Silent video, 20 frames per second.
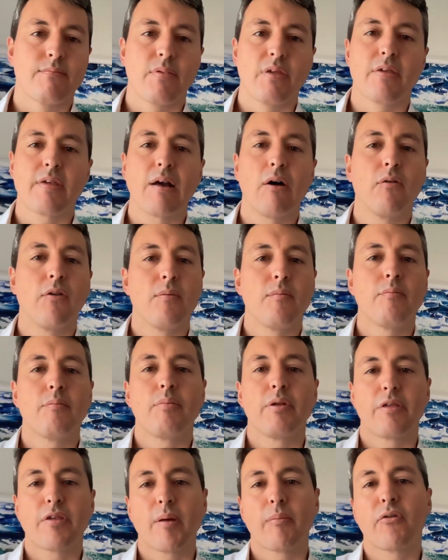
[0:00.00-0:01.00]
seldom,
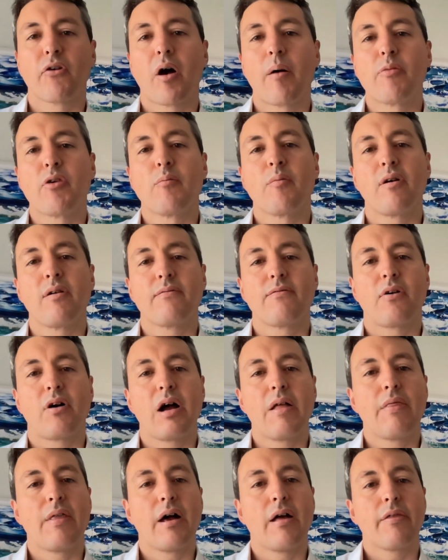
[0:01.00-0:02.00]
but sometimes you might
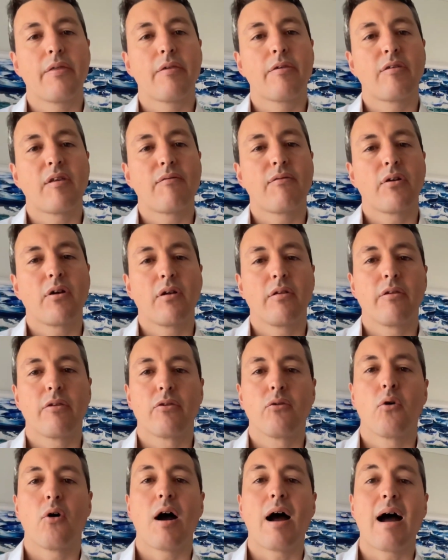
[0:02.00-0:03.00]
find that the certificate
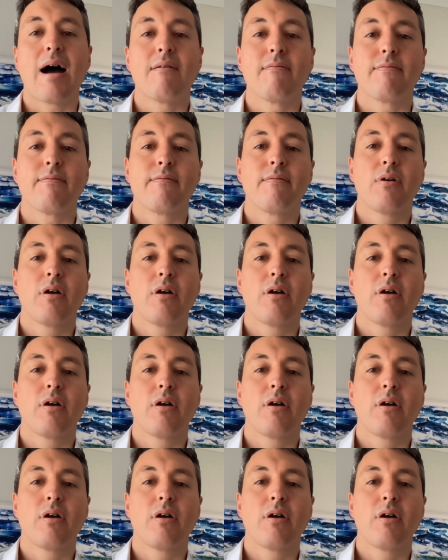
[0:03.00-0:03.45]
does not have